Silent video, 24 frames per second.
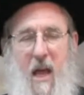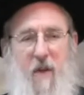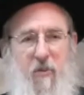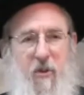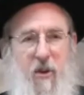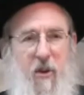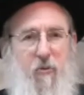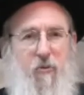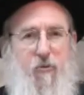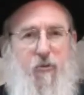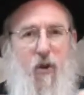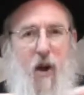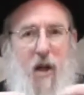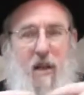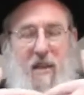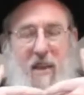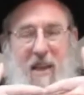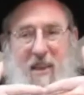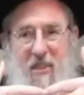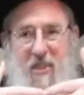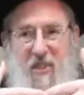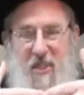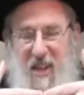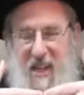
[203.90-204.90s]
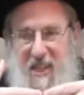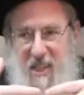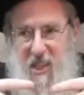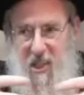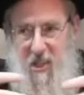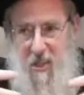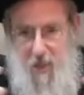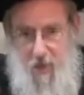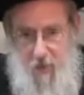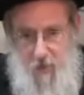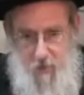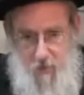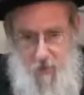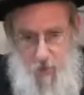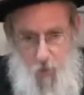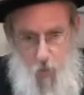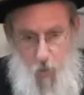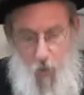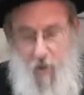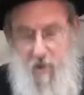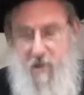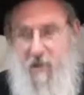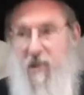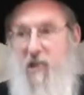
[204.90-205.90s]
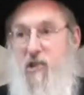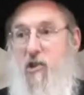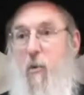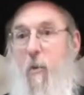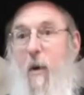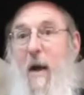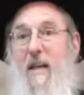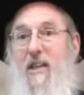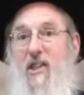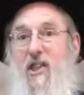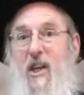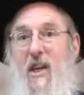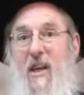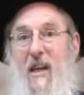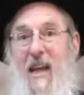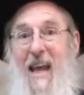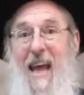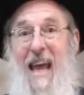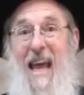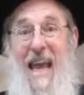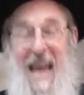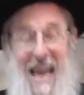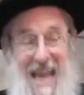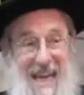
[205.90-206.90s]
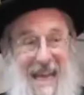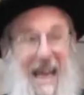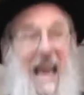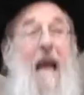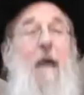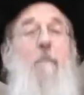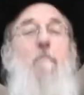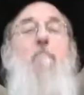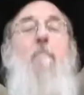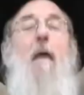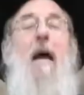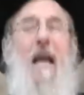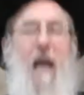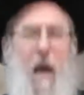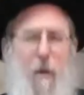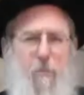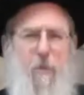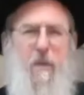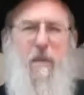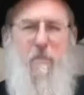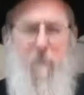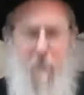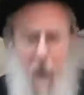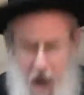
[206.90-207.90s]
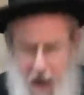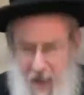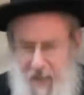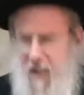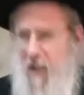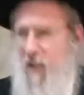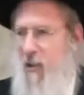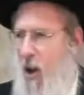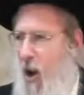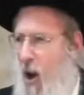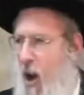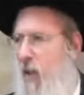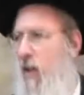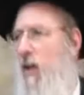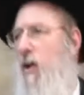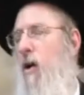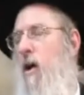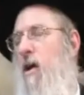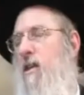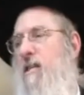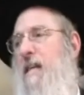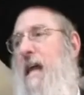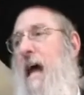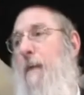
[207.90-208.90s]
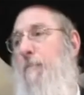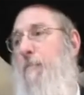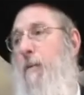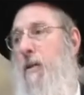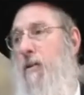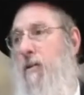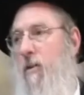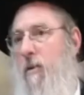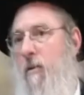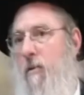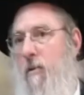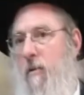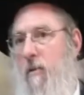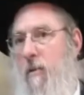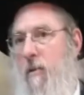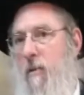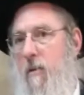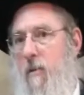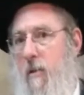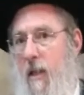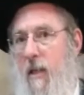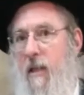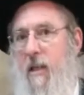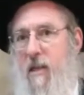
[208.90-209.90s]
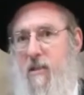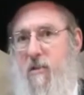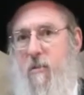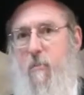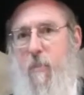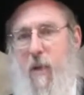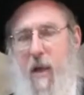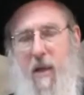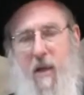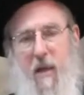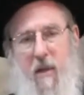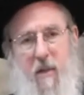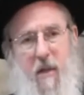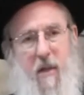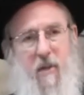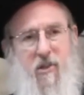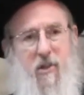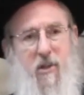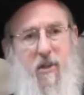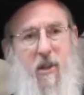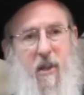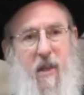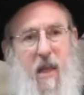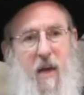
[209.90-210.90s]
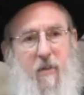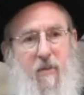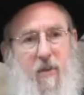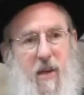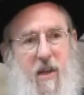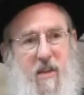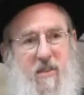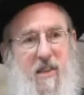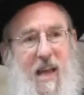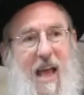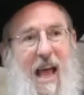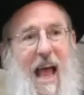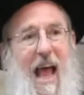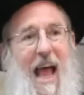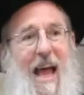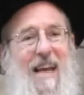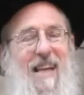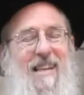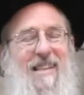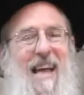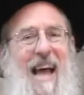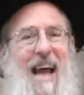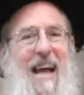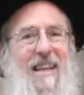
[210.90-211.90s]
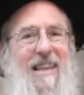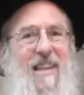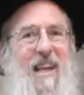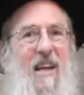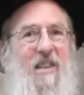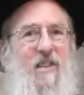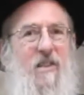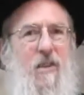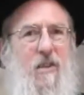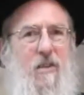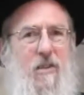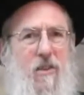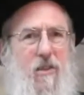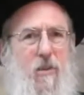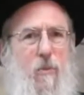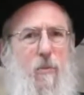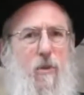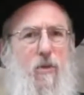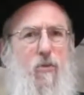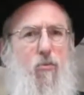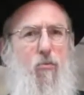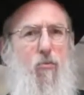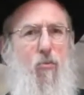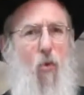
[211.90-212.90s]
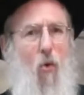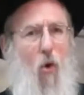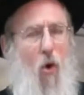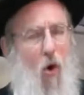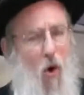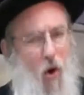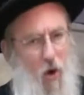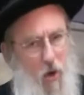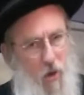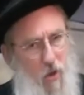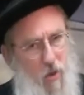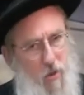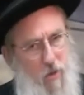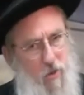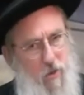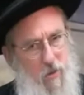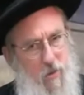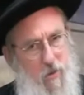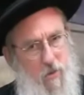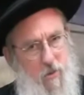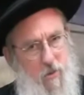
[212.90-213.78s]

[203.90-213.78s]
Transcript: if confronting this world situation, he can't make up his mind that the Holocaust happened, then he isn't paying attention to the evidence, and his agnosticism is wrong.